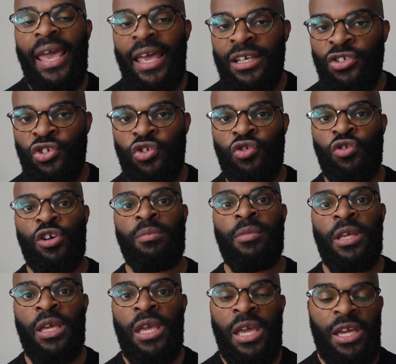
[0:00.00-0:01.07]

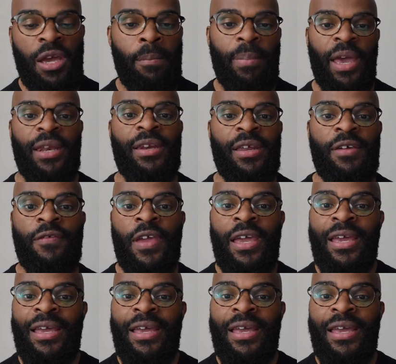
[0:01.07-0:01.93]
extremely competitive.